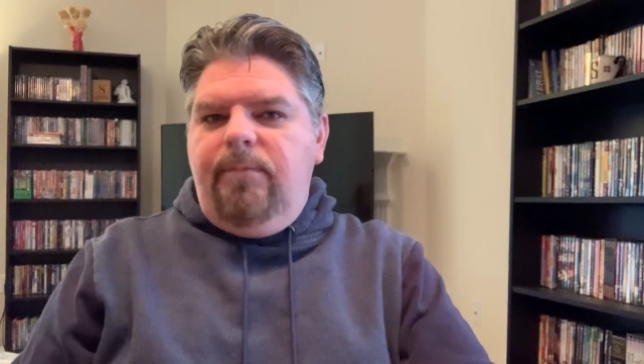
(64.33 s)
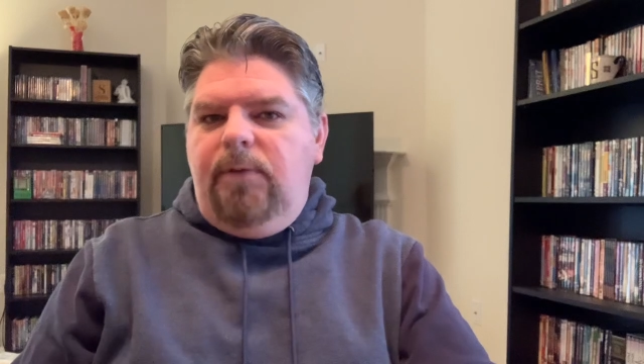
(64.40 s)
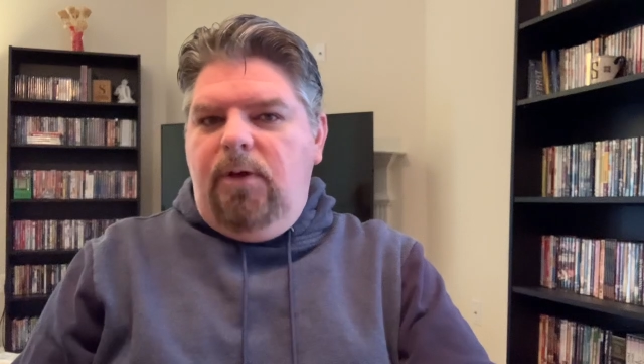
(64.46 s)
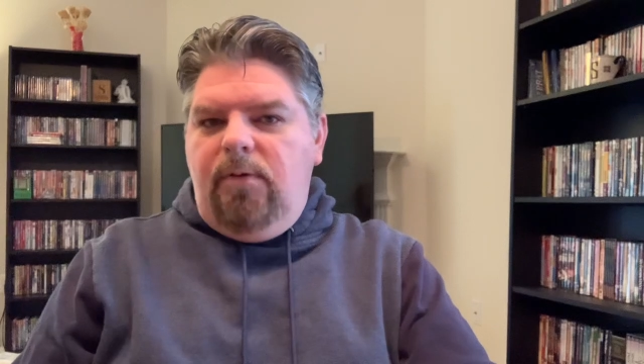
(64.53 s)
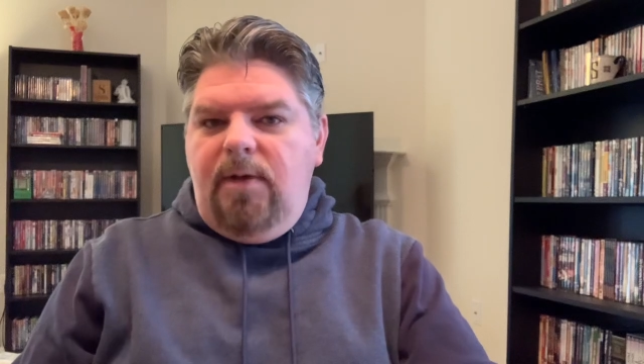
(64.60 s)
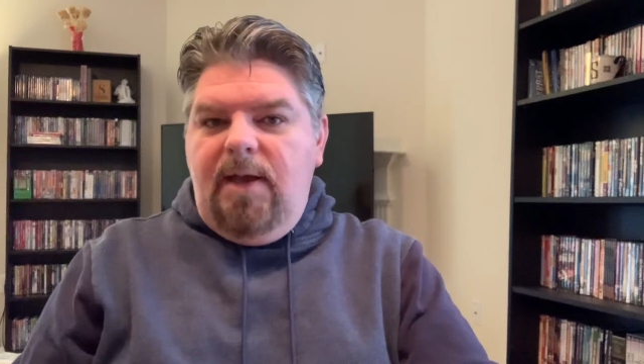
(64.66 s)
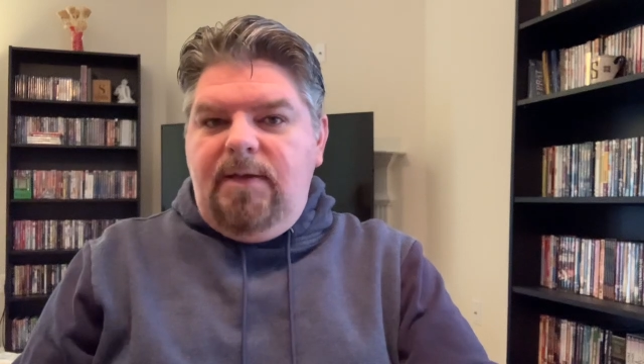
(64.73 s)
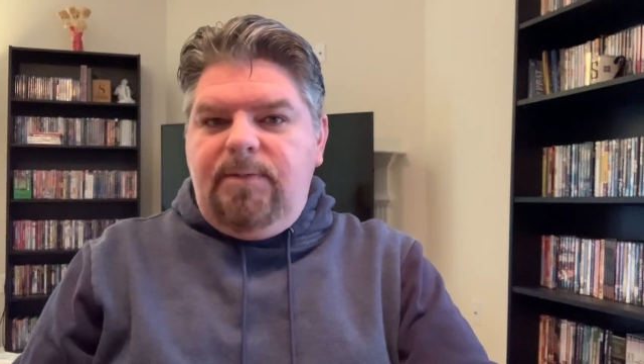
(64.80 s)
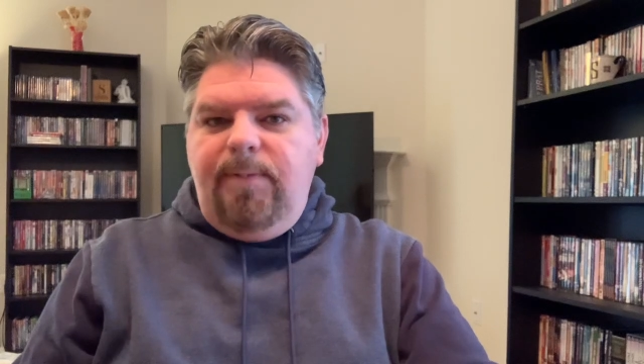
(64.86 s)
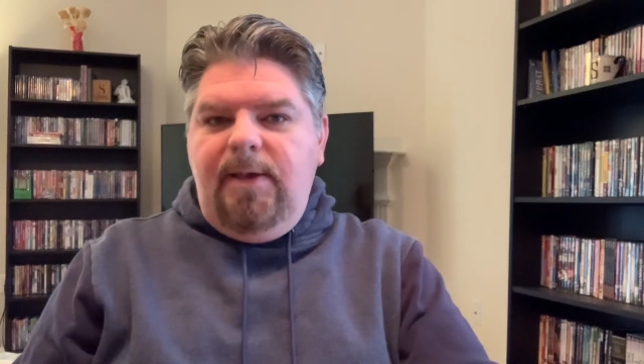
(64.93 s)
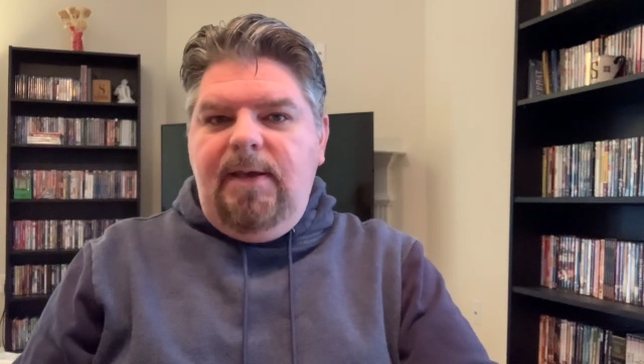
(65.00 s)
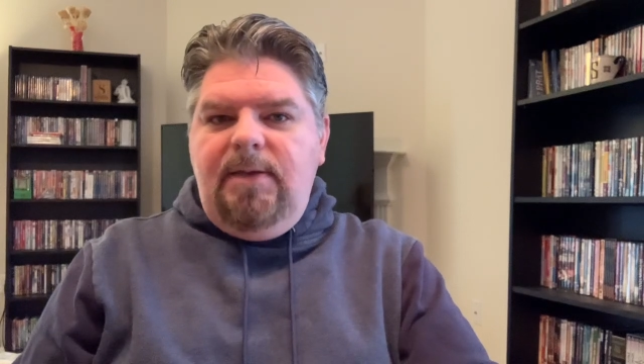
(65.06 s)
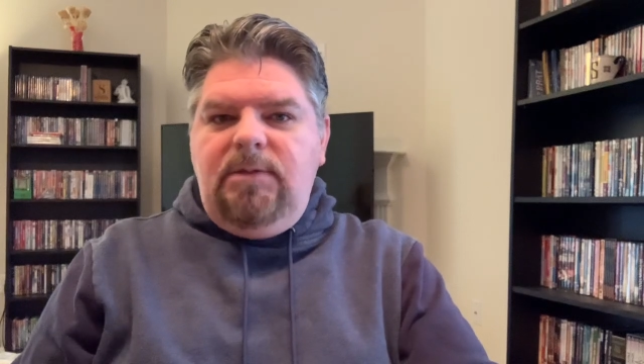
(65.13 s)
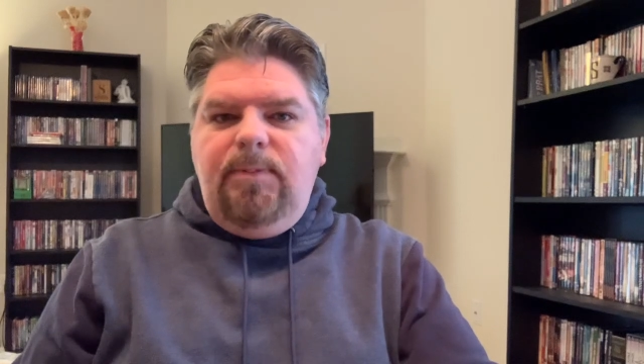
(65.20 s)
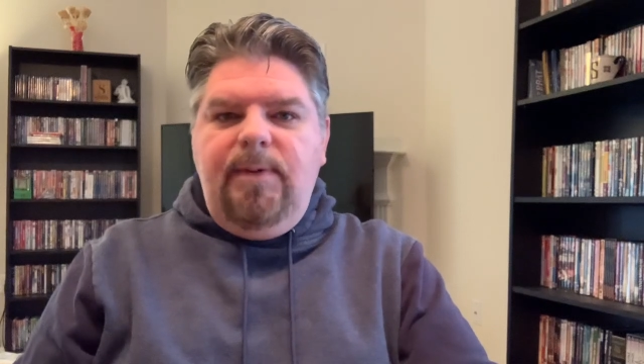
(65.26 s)
you know
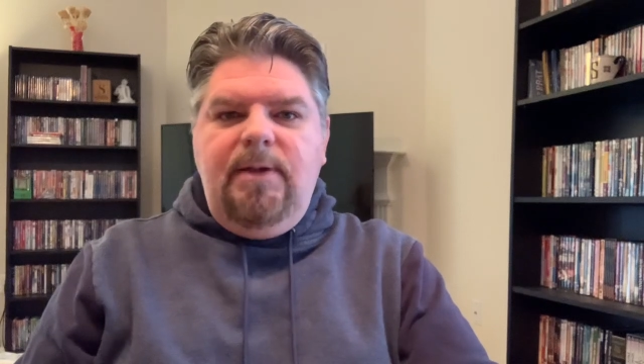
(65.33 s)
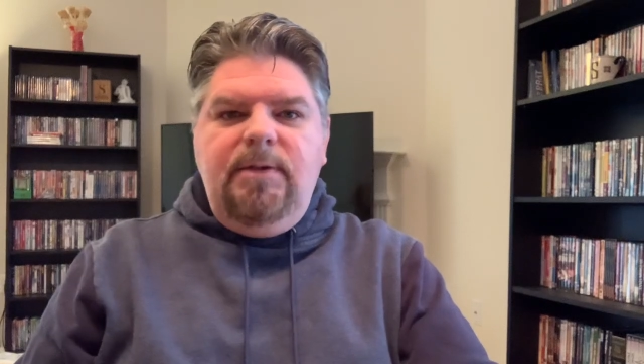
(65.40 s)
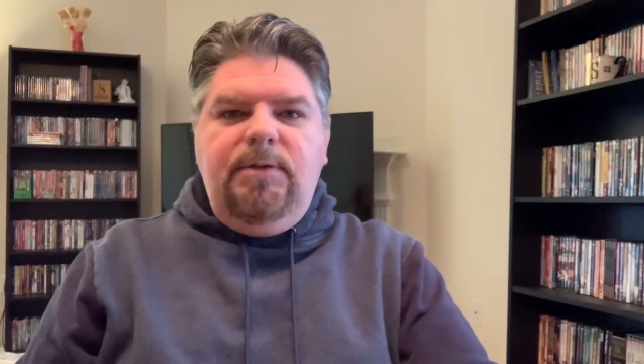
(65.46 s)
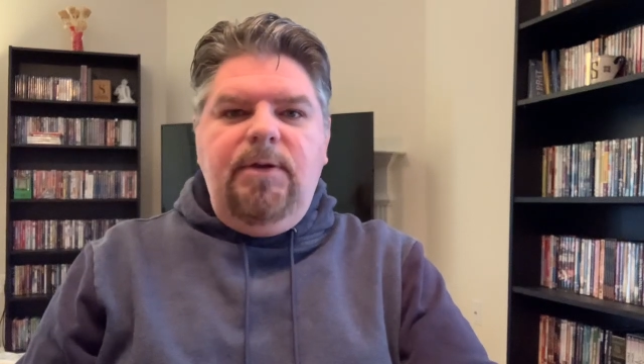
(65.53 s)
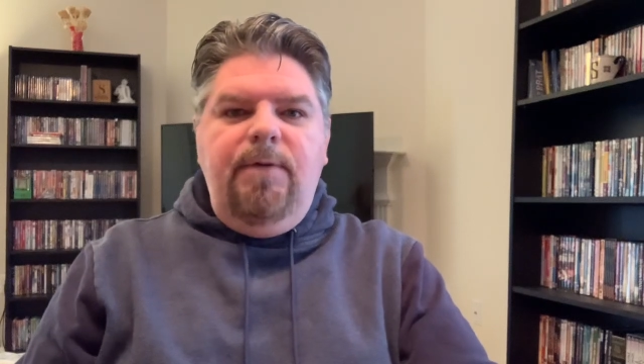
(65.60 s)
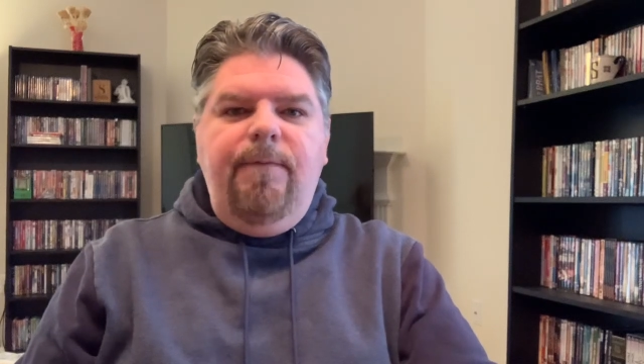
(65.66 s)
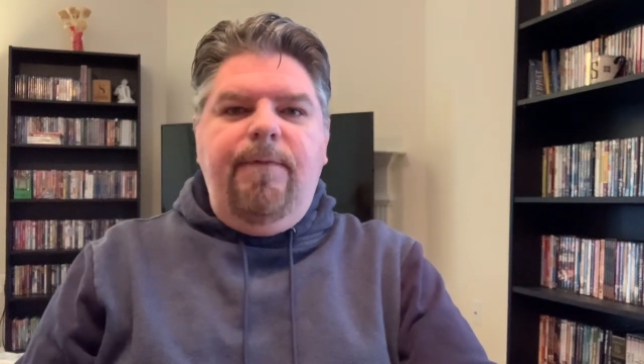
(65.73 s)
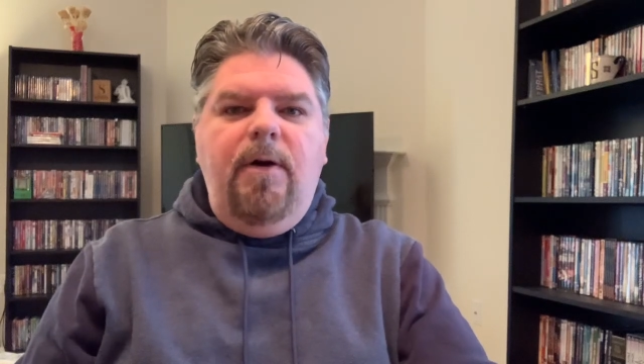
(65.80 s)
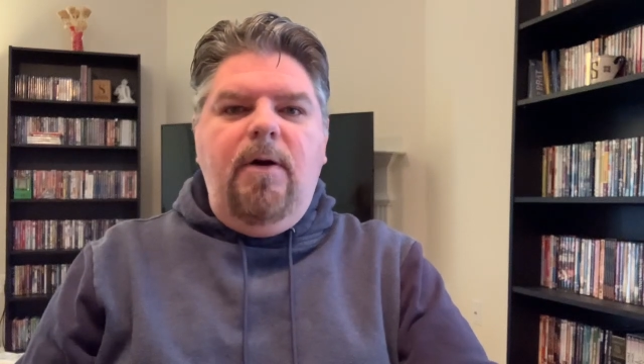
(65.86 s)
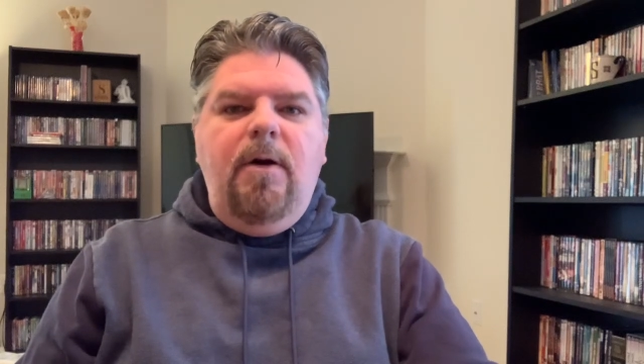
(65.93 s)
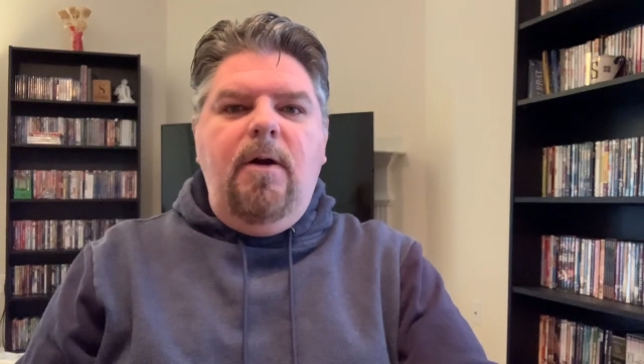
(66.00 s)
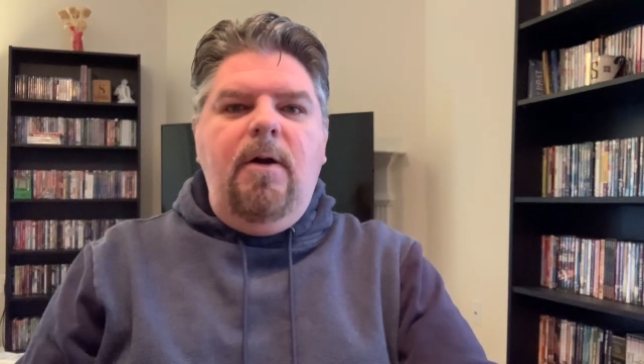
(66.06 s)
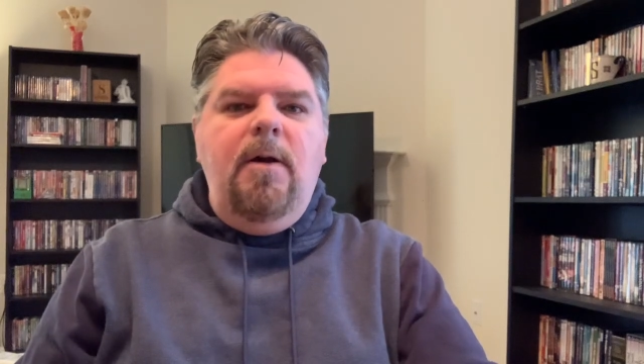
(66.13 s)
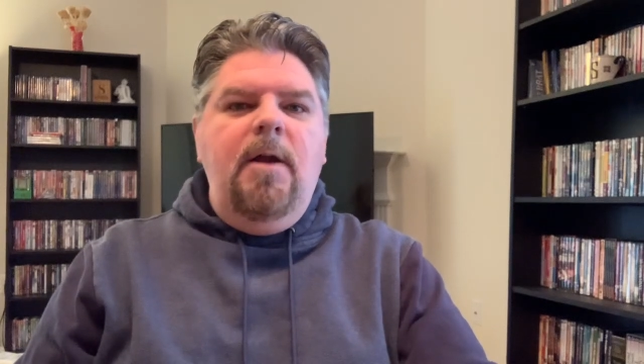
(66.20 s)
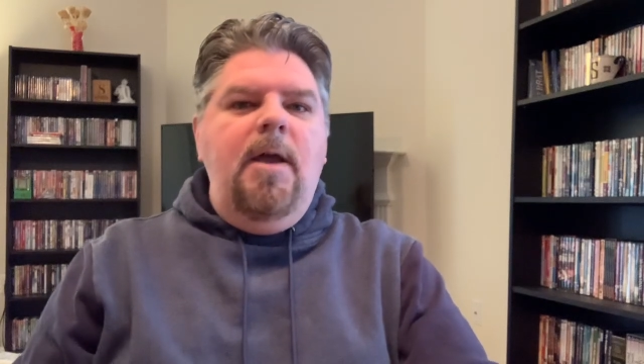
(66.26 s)
Cosmi has been so
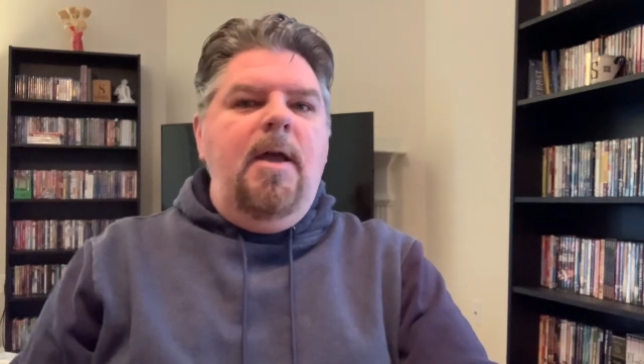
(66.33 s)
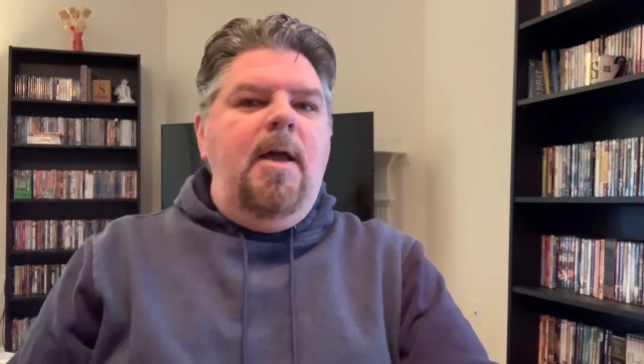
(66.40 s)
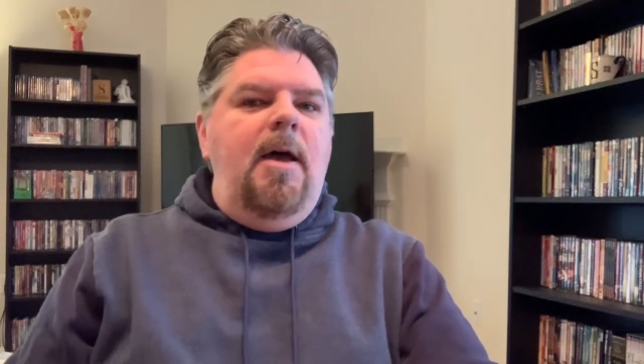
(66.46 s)
far.